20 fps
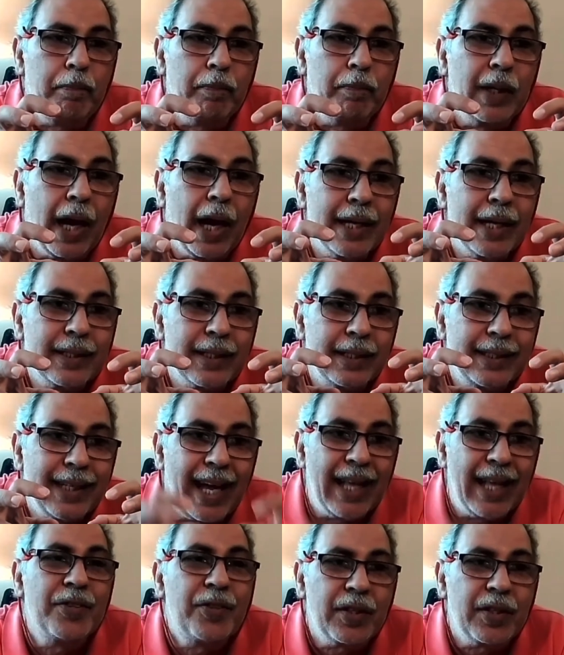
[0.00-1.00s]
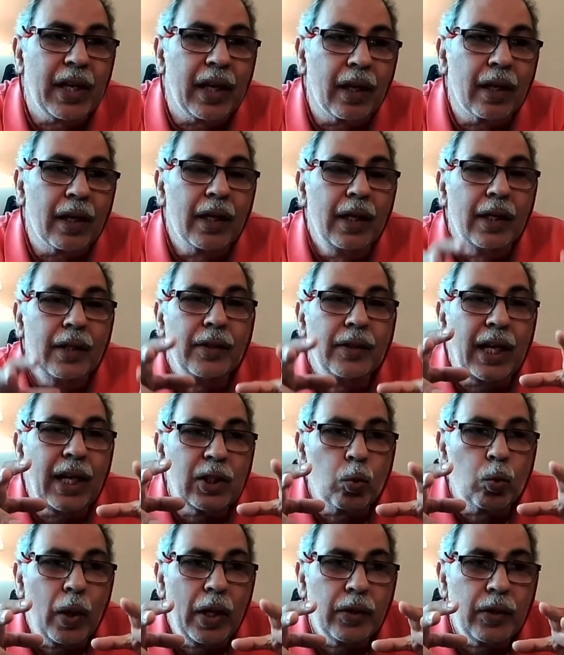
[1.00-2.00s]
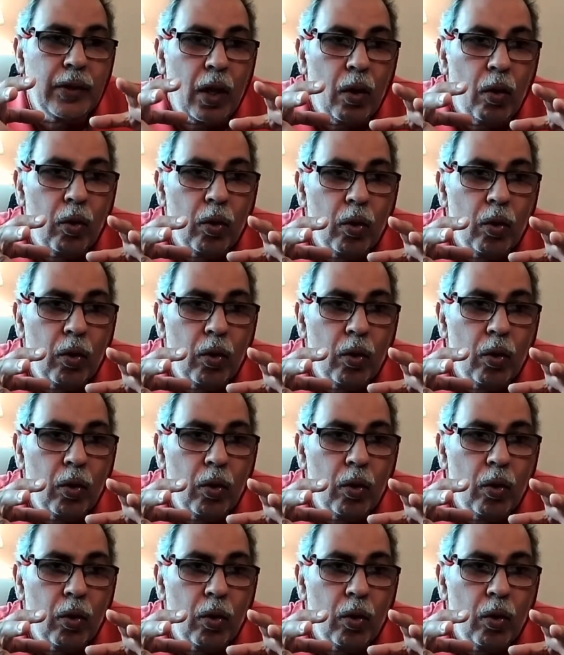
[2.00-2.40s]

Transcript: guys are dancing. That's where the whole